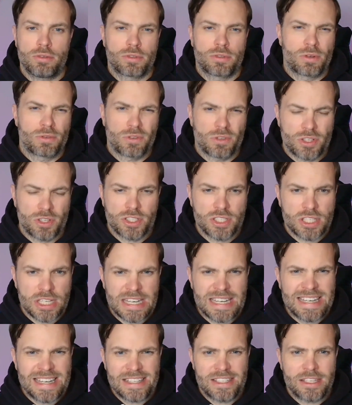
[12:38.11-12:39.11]
Those are just
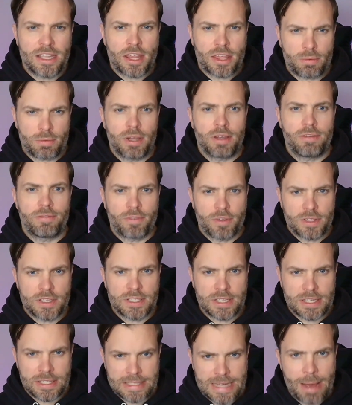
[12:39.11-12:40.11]
an easy 3 for this
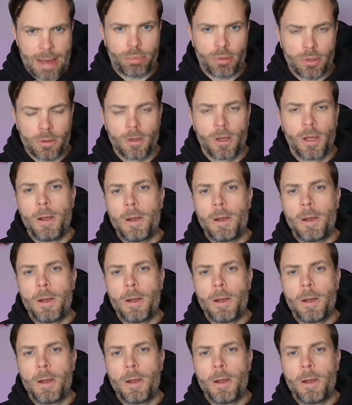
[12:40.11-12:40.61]
example.